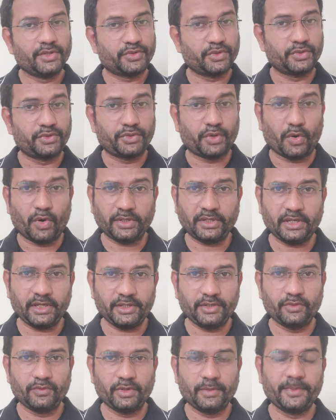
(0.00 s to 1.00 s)
so
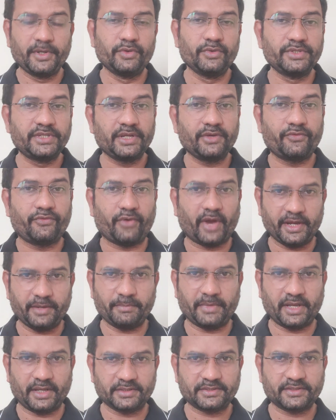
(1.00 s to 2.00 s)
totally you will be losing
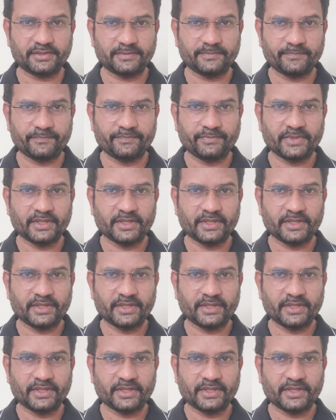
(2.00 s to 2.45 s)
5 marks.